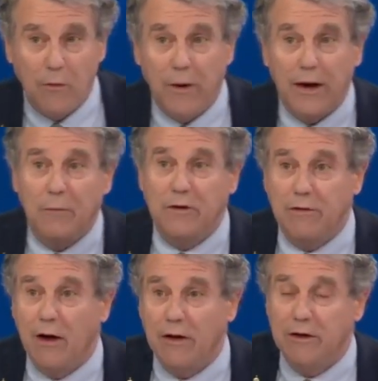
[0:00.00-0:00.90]
in the Miami
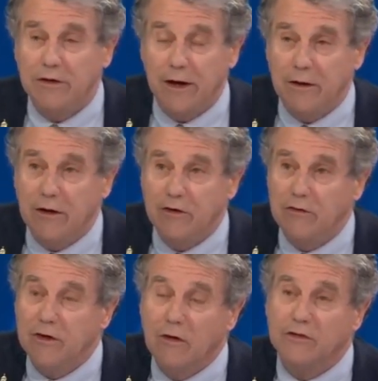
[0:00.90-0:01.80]
Valley, Dayton
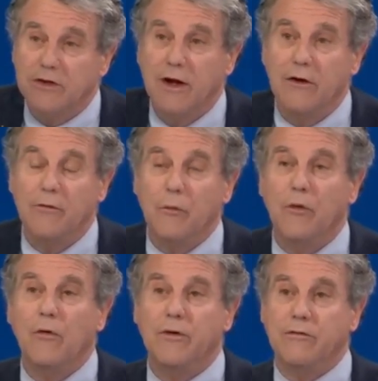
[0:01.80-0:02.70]
and Youngstown and the
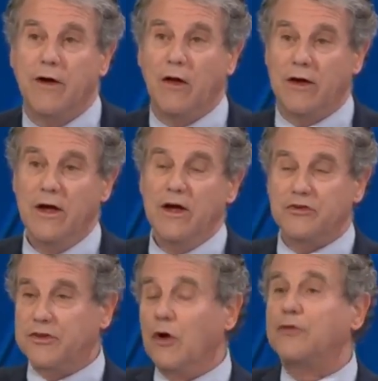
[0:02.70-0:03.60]
Mahoning Valley
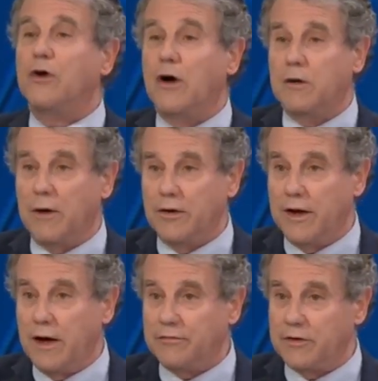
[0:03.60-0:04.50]
still talk about
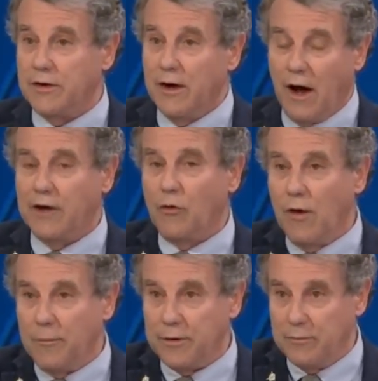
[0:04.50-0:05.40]
NAFTA. I grew up